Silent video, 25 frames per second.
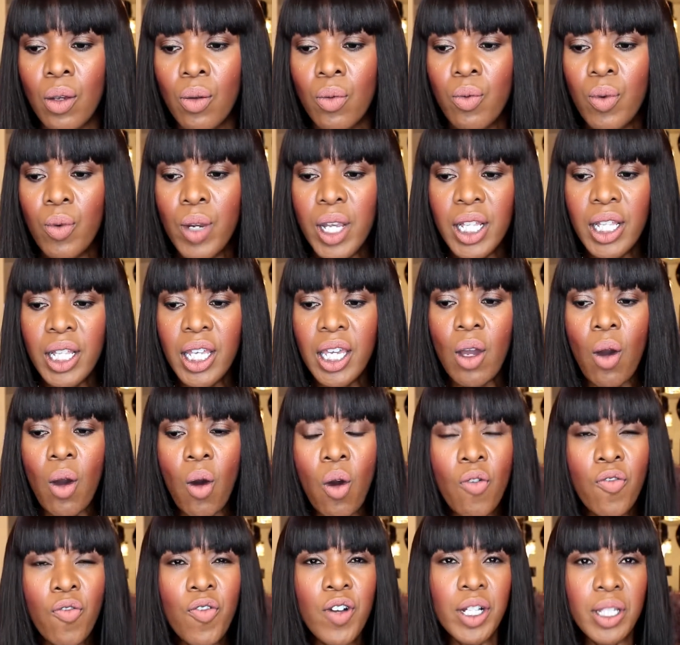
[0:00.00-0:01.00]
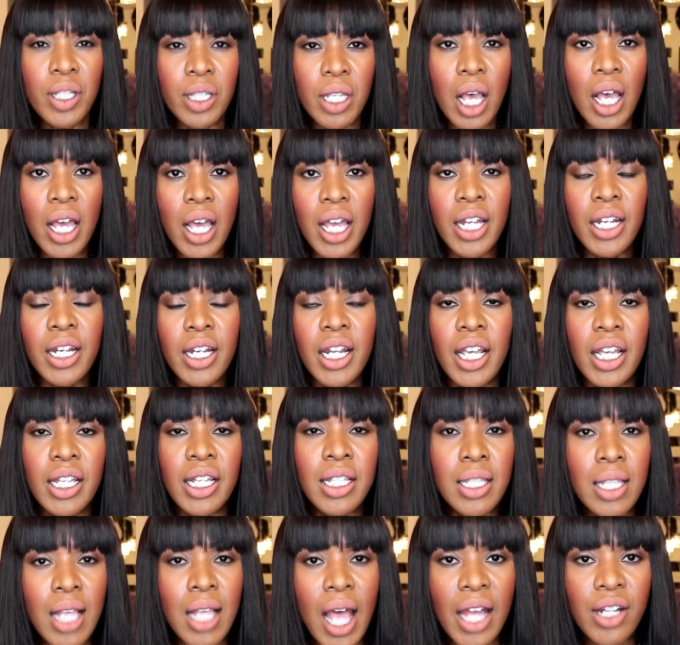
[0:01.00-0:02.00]
really overdone,
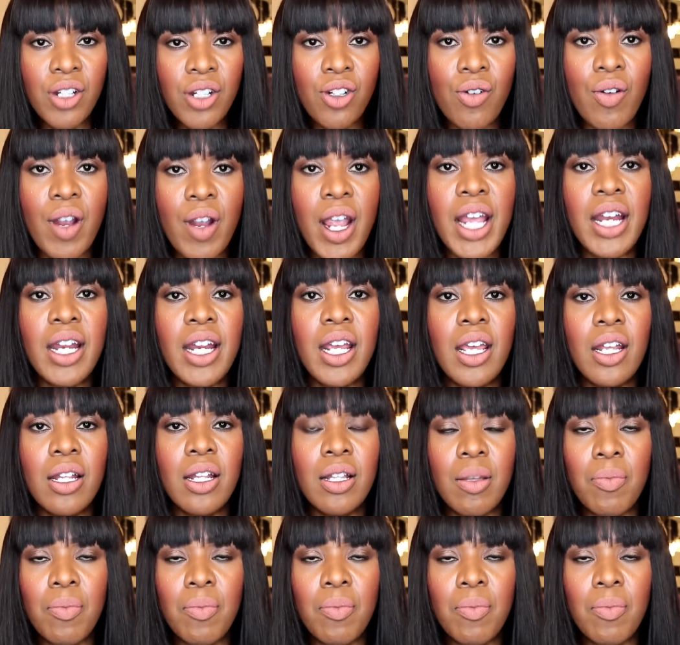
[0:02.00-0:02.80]
exaggerated.